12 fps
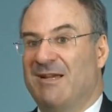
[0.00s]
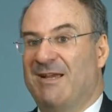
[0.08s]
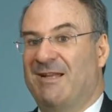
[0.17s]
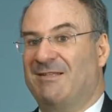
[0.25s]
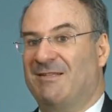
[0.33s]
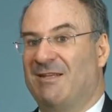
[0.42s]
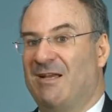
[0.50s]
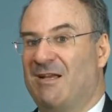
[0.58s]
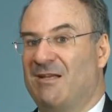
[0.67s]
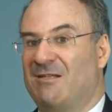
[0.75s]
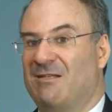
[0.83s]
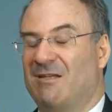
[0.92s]
It
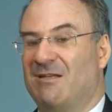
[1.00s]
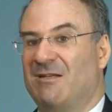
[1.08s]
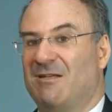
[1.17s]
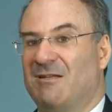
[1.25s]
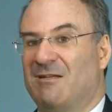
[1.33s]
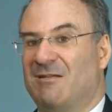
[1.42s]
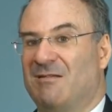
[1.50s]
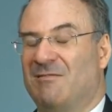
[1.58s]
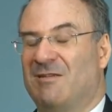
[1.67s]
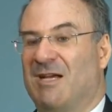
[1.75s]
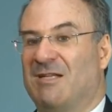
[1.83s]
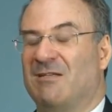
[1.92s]
says
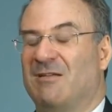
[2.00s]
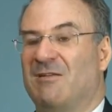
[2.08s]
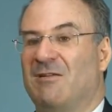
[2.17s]
that